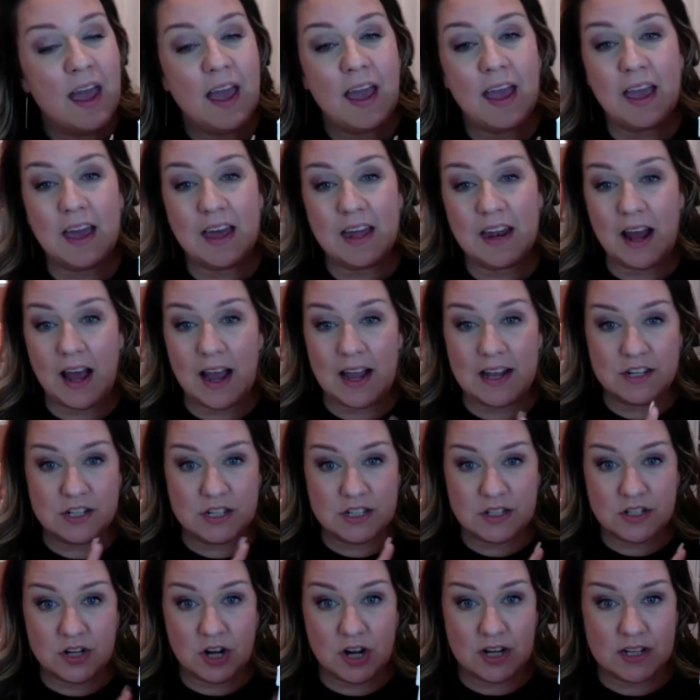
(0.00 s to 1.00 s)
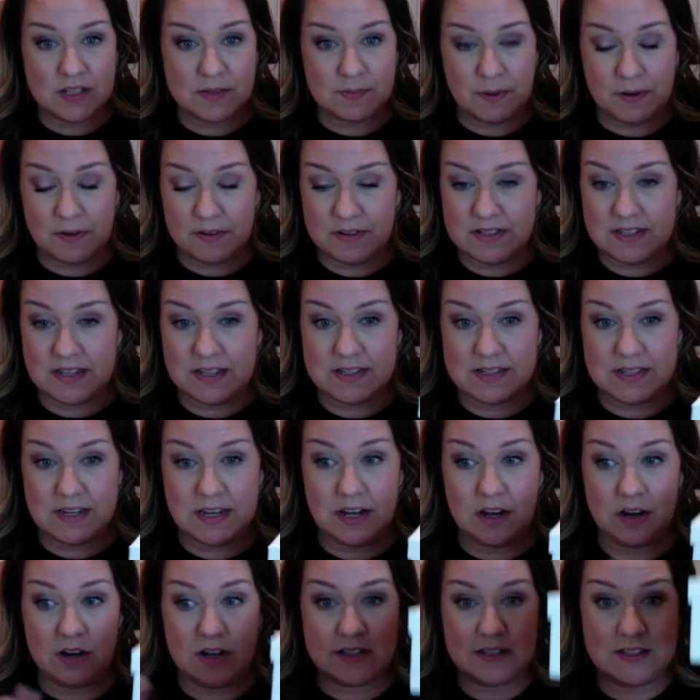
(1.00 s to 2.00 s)
And I just toss my receipts in
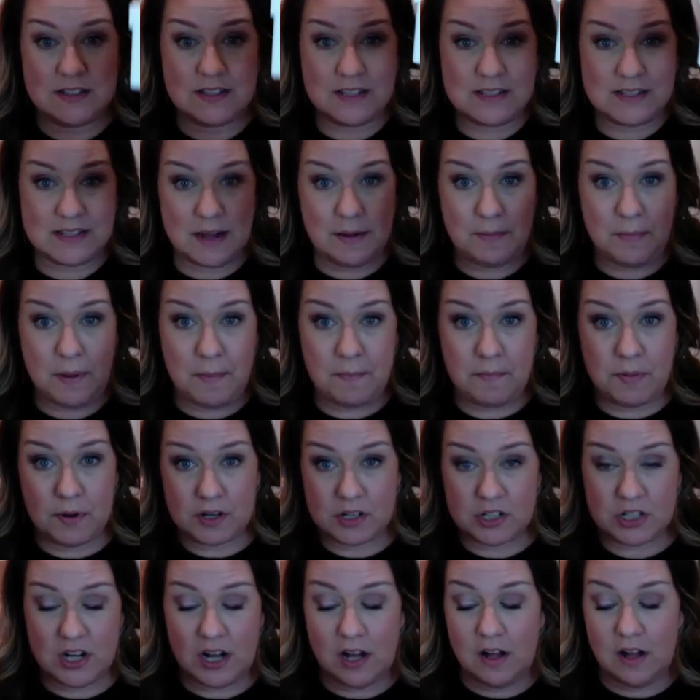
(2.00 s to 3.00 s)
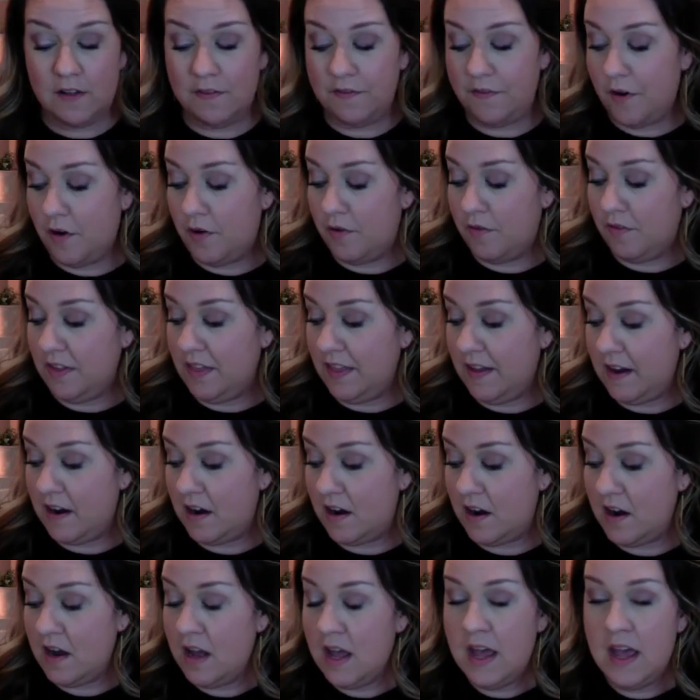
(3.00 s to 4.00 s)
here. It sits on my bookshelf over
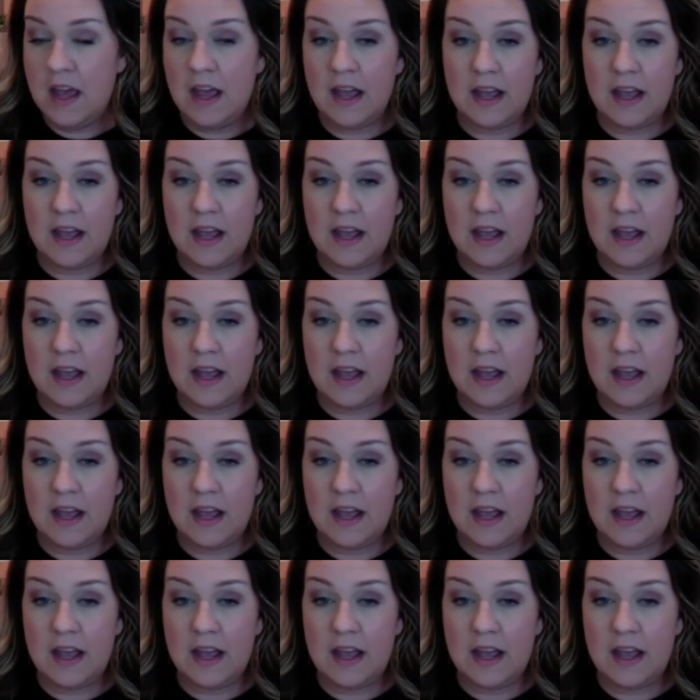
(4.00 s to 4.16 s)
there.